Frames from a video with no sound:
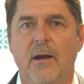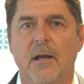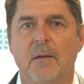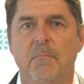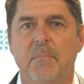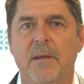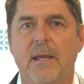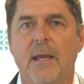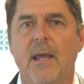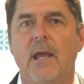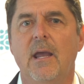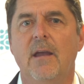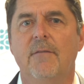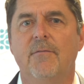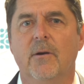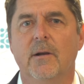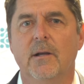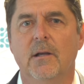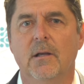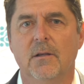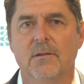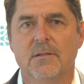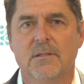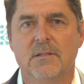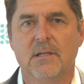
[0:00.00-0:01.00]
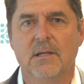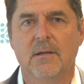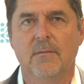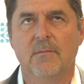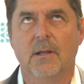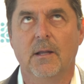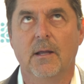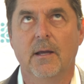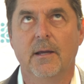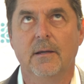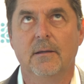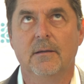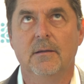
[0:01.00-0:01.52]
and behavioral health seemed
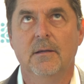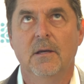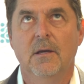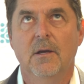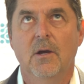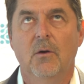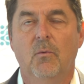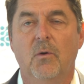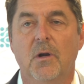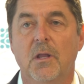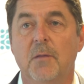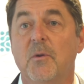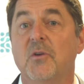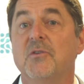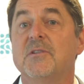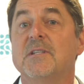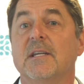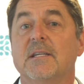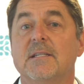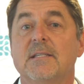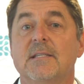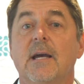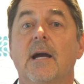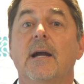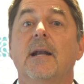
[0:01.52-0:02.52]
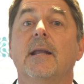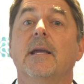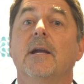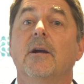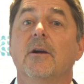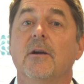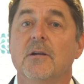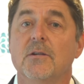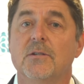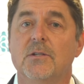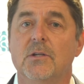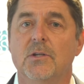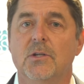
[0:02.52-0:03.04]
like one of the most exciting
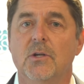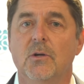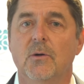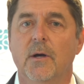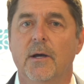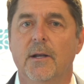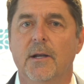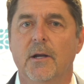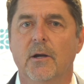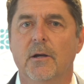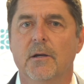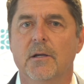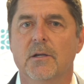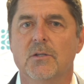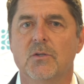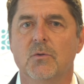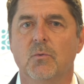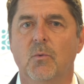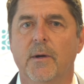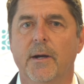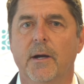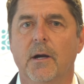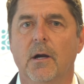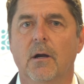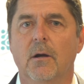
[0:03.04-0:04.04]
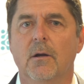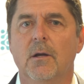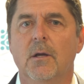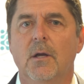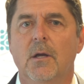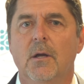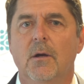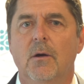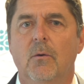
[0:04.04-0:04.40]
areas to do it, areas where